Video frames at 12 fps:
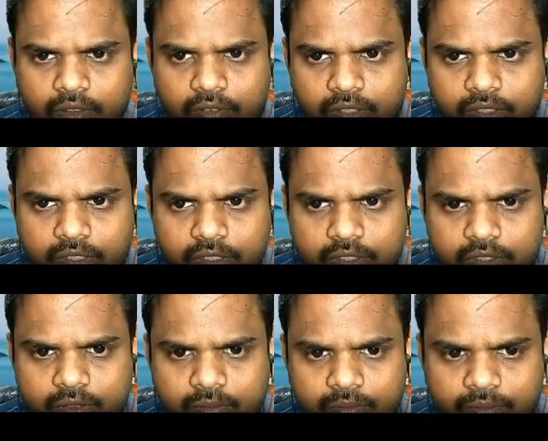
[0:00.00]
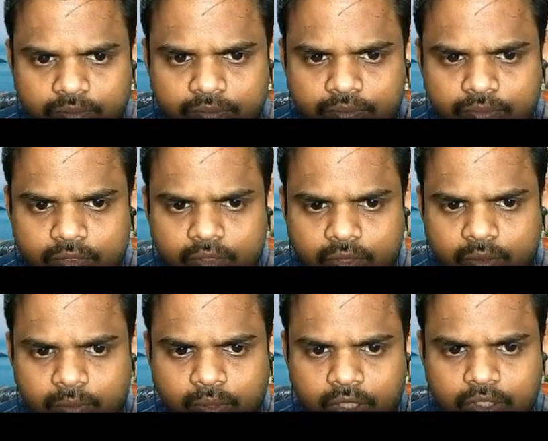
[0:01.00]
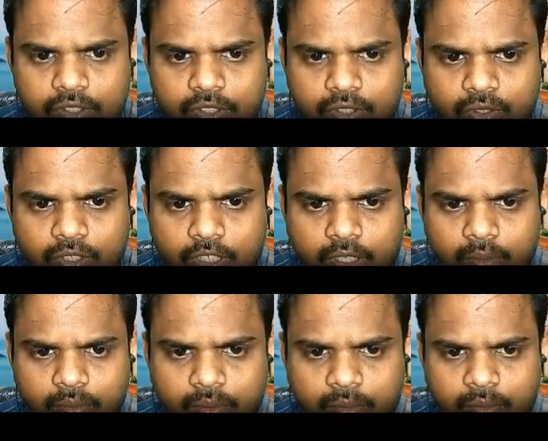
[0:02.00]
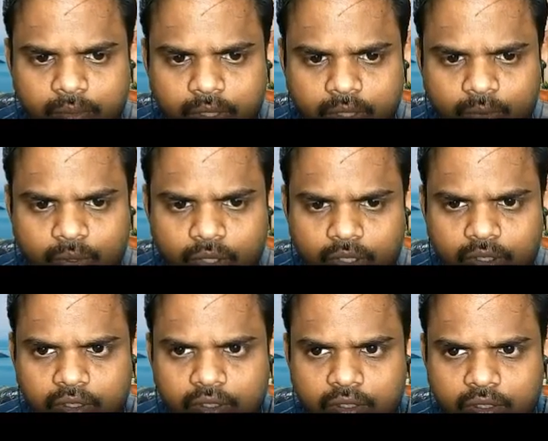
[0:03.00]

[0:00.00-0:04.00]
which is 0.09 by 1